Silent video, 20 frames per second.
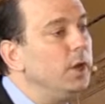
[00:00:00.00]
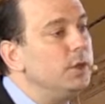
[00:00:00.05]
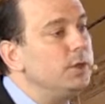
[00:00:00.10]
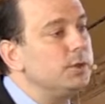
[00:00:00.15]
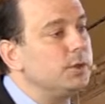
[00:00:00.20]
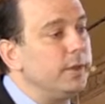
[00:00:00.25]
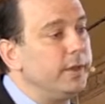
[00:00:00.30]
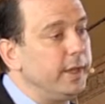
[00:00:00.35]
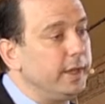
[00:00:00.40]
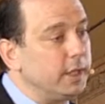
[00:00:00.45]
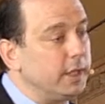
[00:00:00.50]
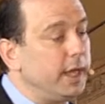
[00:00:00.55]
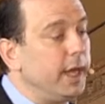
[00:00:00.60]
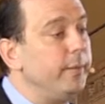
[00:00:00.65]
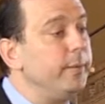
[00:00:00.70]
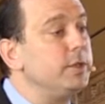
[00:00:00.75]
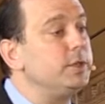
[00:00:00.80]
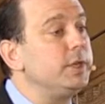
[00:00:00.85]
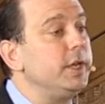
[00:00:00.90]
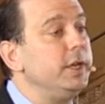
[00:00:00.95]
So I think
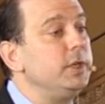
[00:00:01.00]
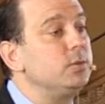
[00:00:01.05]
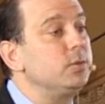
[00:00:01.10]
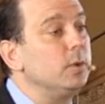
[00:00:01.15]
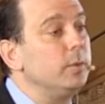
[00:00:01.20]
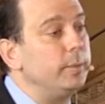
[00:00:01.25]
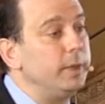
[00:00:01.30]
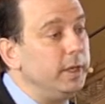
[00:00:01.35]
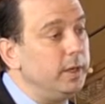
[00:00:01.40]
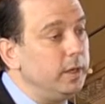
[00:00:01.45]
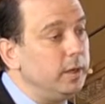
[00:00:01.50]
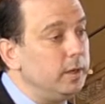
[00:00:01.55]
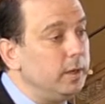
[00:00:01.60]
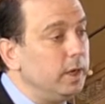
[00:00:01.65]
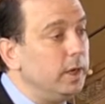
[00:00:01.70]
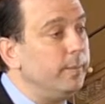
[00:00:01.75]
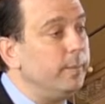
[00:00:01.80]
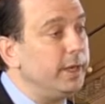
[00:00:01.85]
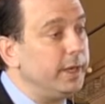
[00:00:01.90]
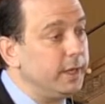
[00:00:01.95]
climate change will be a,
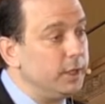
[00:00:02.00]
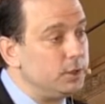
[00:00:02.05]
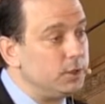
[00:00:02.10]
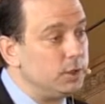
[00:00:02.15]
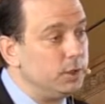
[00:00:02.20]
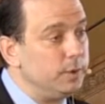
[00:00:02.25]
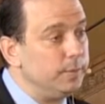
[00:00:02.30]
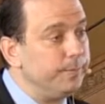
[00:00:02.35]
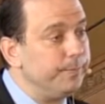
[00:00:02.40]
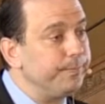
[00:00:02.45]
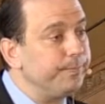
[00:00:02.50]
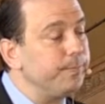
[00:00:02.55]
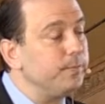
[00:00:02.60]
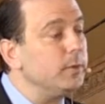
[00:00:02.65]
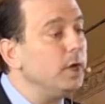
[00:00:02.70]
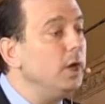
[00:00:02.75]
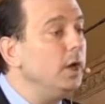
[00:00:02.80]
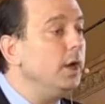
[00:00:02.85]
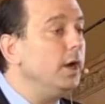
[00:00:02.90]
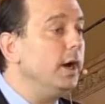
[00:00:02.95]
a big issue.
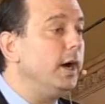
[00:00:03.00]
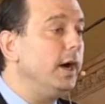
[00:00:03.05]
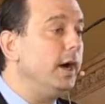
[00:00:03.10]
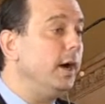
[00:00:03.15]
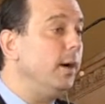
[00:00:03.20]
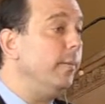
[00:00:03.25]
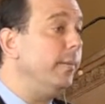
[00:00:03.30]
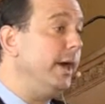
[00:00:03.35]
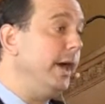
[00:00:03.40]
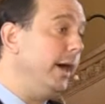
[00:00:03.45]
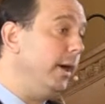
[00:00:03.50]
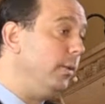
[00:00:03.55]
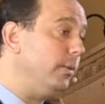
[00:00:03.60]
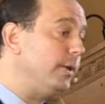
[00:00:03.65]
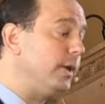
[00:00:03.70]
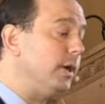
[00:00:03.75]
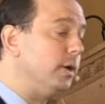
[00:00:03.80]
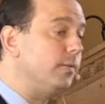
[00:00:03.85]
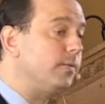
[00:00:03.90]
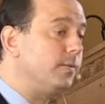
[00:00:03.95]
Um, the
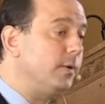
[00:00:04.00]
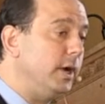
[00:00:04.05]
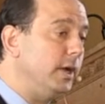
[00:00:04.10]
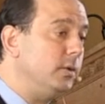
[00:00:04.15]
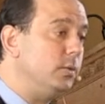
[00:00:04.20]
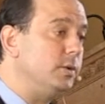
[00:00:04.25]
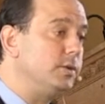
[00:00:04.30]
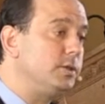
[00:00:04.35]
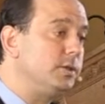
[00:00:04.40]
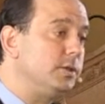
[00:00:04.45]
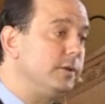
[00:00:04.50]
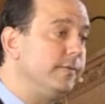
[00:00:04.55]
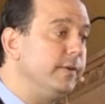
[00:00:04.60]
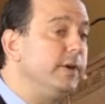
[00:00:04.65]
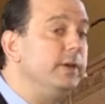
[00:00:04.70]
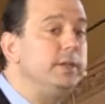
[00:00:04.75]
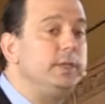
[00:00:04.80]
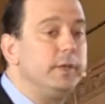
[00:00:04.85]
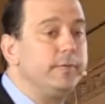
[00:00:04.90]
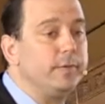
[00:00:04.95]
healthcare front, which is a
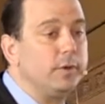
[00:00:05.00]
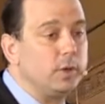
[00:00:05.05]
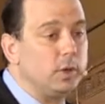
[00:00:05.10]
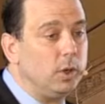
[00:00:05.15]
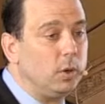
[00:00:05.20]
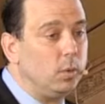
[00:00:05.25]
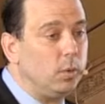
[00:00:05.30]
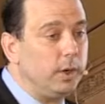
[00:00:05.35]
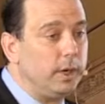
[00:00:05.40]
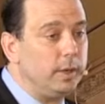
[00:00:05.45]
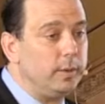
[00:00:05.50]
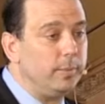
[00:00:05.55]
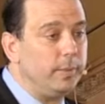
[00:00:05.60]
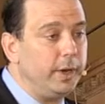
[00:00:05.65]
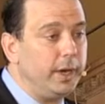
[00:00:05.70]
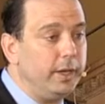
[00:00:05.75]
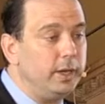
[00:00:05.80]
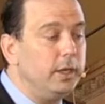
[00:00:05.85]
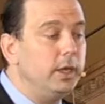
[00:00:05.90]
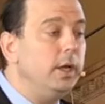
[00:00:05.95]
very difficult one,
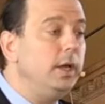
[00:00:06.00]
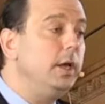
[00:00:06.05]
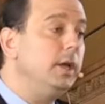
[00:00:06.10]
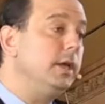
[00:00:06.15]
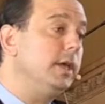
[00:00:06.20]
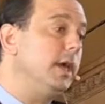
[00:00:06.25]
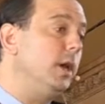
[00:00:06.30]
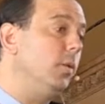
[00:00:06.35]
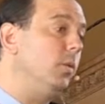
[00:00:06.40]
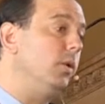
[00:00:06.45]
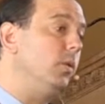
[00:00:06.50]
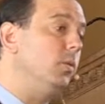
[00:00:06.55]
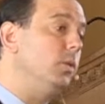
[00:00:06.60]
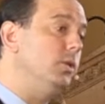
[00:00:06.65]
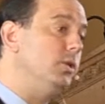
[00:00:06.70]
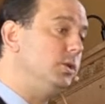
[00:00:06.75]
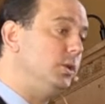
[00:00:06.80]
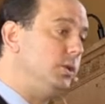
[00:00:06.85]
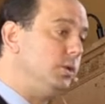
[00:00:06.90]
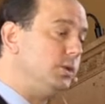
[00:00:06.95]
but can we
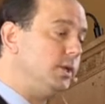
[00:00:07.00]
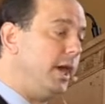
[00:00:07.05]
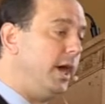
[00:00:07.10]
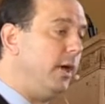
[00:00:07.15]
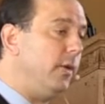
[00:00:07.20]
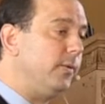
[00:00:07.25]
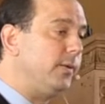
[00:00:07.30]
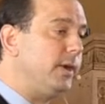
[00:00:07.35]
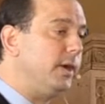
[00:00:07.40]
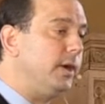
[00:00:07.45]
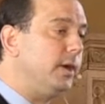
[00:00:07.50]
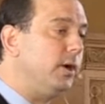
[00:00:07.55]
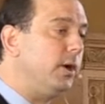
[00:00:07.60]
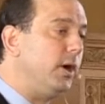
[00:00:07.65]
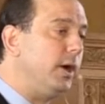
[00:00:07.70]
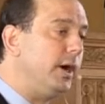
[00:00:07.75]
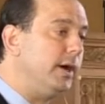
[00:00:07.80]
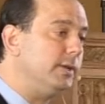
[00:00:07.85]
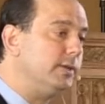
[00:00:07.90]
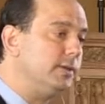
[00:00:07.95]
reduce healthcare
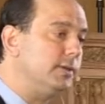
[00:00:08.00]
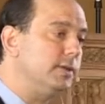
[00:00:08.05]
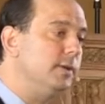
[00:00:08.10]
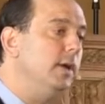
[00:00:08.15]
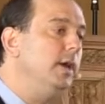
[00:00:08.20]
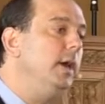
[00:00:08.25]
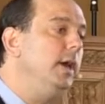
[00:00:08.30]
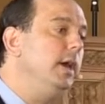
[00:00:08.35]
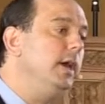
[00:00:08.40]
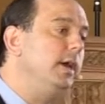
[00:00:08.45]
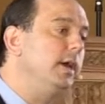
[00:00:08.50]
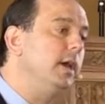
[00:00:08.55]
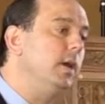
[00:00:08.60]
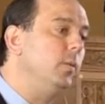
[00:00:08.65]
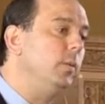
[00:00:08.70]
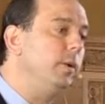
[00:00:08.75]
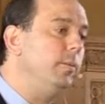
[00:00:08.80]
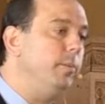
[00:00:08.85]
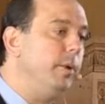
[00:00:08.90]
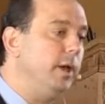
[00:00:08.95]
costs?
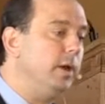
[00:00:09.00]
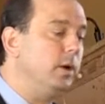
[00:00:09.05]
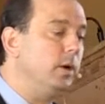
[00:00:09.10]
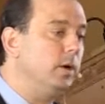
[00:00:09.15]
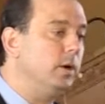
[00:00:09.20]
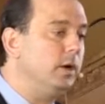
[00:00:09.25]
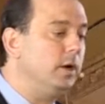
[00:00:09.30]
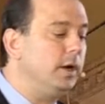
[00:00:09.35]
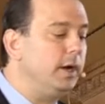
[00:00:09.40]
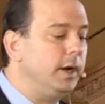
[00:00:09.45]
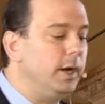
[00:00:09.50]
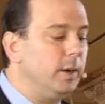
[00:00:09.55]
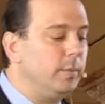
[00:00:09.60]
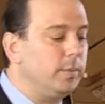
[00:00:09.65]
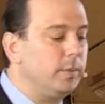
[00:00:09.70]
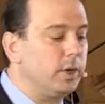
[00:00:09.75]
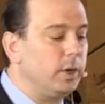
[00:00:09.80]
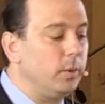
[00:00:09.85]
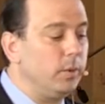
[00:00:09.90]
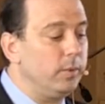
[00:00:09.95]
Can we better, uh,
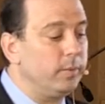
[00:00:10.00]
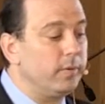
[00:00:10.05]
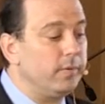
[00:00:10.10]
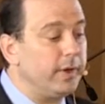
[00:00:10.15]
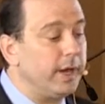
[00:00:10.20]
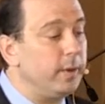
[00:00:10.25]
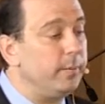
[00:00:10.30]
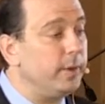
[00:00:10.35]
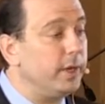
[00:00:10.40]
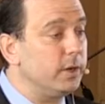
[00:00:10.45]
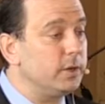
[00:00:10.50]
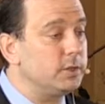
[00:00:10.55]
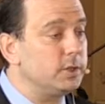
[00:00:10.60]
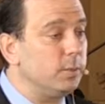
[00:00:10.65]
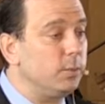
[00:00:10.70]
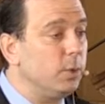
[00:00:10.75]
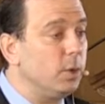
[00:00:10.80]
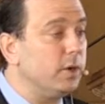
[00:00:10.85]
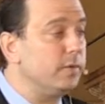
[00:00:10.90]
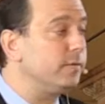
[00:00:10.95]
can we provide better
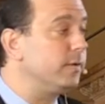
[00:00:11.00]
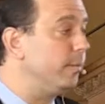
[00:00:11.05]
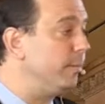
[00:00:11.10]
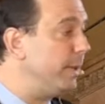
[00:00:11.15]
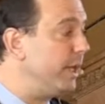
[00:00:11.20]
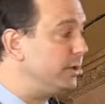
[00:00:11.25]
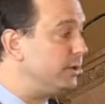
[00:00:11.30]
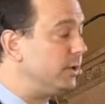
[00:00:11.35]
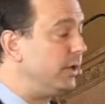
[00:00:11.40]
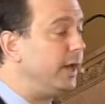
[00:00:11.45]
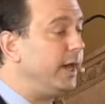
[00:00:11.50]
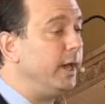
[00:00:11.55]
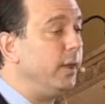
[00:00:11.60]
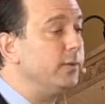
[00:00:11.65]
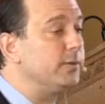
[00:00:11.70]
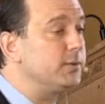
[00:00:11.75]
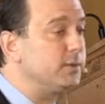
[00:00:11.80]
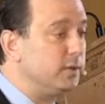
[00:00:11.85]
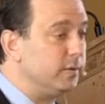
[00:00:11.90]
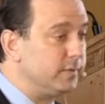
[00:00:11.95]
support for mental
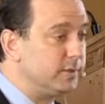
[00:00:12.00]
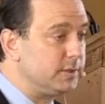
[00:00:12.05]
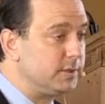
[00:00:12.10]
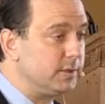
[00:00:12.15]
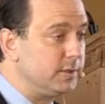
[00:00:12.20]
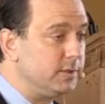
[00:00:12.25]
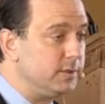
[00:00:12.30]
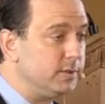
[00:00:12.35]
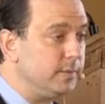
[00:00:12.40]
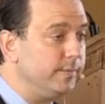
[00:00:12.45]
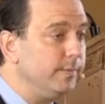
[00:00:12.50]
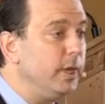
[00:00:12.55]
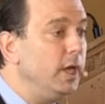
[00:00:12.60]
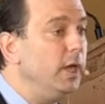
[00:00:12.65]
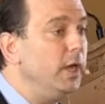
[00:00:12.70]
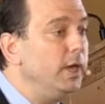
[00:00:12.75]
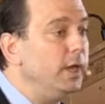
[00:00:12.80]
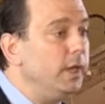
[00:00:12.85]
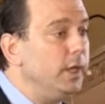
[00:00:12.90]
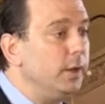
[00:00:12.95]
health services?
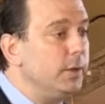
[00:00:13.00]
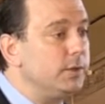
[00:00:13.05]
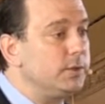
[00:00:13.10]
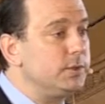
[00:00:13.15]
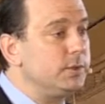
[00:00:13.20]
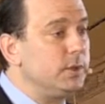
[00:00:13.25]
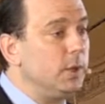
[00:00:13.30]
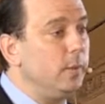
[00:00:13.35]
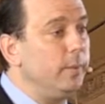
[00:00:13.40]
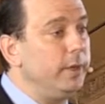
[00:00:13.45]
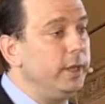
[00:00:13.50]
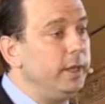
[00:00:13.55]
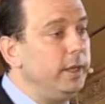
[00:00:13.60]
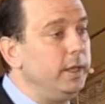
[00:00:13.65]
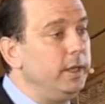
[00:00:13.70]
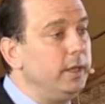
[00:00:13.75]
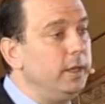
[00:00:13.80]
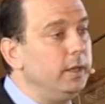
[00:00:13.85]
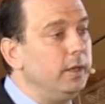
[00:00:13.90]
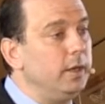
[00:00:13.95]
You know, so
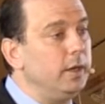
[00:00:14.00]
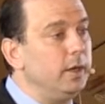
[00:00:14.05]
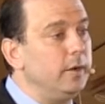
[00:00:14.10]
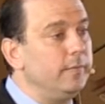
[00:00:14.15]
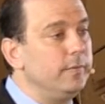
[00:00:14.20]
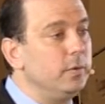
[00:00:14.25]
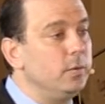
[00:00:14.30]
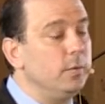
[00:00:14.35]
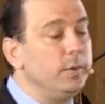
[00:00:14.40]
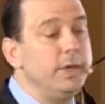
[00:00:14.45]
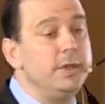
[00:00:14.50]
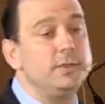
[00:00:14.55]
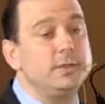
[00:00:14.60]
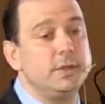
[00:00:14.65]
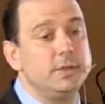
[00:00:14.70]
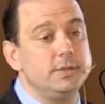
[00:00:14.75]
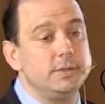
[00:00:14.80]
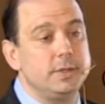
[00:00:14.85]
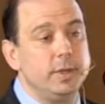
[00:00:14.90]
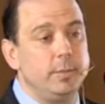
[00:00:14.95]
many of the
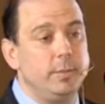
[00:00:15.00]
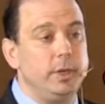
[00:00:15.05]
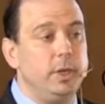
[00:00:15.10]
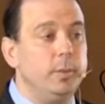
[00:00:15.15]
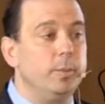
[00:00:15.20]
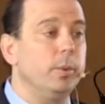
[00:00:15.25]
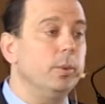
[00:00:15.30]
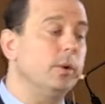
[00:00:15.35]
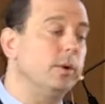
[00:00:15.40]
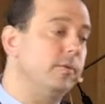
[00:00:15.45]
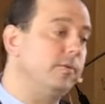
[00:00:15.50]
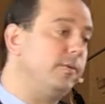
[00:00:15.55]
reasons that people are